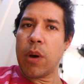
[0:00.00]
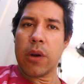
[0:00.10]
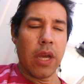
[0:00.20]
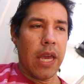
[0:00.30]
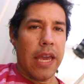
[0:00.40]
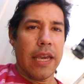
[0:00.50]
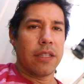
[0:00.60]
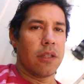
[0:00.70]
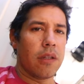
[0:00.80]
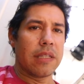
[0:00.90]
Pod
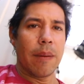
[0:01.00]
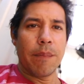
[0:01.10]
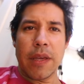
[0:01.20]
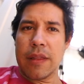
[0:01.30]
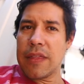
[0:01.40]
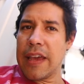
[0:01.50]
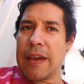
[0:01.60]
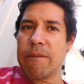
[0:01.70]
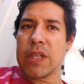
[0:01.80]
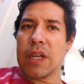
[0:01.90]
is not something that they
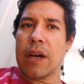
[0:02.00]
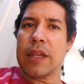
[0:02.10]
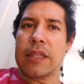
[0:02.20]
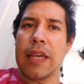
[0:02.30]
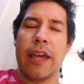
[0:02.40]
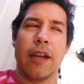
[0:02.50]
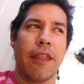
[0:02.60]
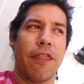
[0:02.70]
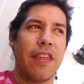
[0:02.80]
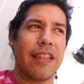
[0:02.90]
advertise, and I
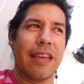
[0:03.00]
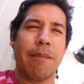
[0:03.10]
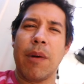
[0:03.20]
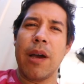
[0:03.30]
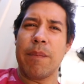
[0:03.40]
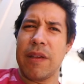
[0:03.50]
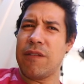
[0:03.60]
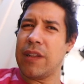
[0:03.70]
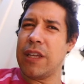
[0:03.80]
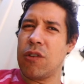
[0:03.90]
think that might be
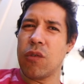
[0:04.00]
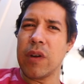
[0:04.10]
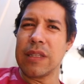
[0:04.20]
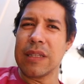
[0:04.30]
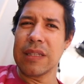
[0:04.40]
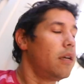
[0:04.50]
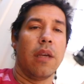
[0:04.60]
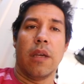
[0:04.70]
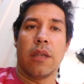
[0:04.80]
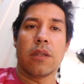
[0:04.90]
for legal reasons.
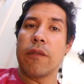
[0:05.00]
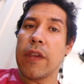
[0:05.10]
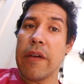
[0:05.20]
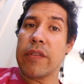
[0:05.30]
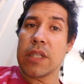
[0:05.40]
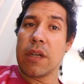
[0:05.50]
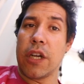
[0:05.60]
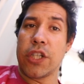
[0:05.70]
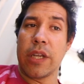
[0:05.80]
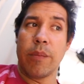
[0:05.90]
So if you have a
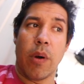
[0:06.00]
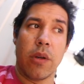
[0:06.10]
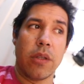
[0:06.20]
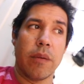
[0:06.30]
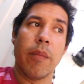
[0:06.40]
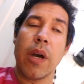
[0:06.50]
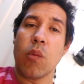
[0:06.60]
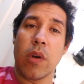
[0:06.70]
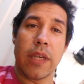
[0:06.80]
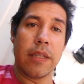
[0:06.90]
Skyshed Pod, you
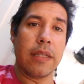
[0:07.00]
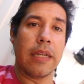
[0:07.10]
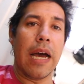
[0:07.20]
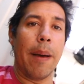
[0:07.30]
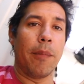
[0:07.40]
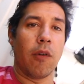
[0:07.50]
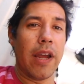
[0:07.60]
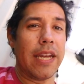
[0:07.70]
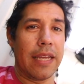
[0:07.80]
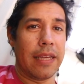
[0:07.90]
might want to consider
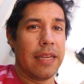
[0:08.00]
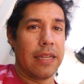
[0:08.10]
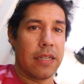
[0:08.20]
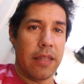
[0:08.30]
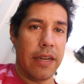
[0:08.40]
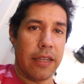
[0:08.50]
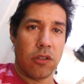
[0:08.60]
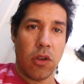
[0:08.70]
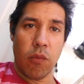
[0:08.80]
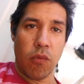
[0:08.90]
upgrading to the
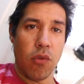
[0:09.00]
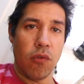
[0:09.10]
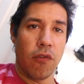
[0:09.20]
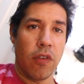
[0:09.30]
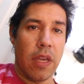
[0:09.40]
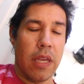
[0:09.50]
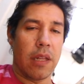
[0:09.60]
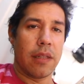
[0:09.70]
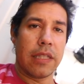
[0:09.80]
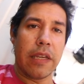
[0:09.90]
NexDome roof.
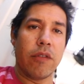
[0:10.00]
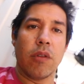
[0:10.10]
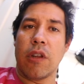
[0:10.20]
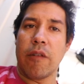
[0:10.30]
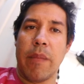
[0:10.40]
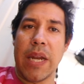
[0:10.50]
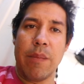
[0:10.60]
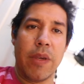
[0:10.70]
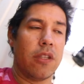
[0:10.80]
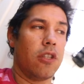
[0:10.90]
It'll save you a lot of
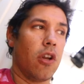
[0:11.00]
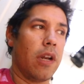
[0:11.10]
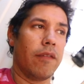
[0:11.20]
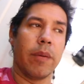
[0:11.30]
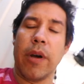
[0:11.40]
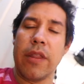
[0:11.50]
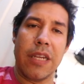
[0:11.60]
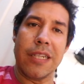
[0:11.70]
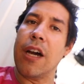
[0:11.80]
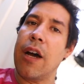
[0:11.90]
money because you don't have to buy the
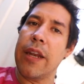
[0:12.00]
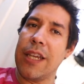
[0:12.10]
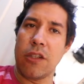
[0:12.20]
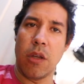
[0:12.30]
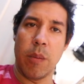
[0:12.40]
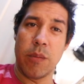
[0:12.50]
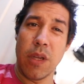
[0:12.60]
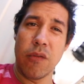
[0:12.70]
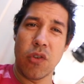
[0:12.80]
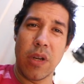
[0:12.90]
entire NexDome
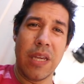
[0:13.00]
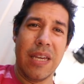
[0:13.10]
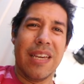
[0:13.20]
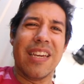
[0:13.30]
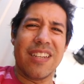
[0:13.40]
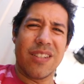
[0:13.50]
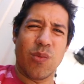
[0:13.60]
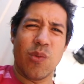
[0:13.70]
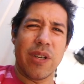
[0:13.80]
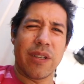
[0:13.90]
observatory. It
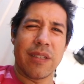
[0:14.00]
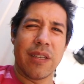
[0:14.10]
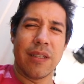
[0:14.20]
just works.